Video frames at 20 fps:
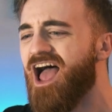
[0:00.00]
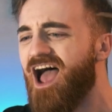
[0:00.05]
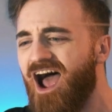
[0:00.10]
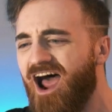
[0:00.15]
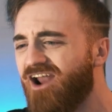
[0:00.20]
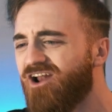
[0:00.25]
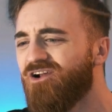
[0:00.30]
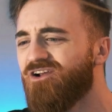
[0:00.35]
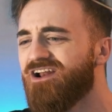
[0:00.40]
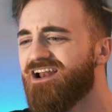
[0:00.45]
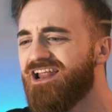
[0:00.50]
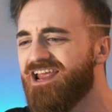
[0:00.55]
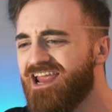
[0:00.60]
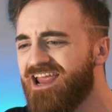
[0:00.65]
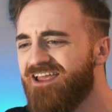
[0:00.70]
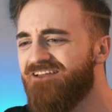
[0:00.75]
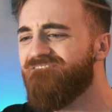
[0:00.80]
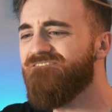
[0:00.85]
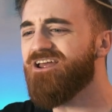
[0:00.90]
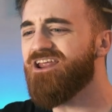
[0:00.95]
I don't
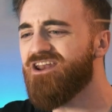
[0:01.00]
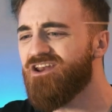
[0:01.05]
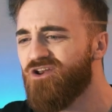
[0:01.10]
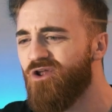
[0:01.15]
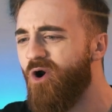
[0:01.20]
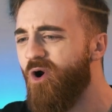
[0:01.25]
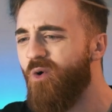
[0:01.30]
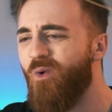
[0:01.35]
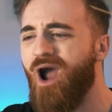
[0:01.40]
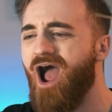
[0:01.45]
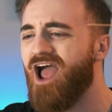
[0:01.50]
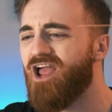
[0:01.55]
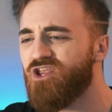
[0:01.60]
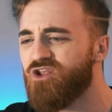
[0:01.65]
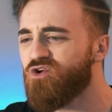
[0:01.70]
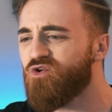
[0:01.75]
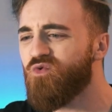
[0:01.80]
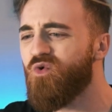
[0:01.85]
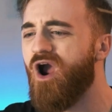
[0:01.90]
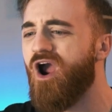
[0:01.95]
even know why
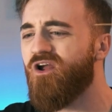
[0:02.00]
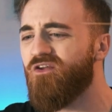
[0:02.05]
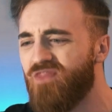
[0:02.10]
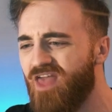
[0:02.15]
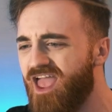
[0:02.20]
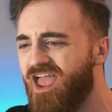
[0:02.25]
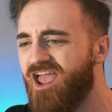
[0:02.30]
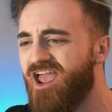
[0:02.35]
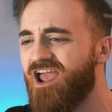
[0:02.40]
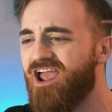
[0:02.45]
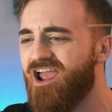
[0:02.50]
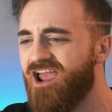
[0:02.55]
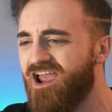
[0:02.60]
you are there.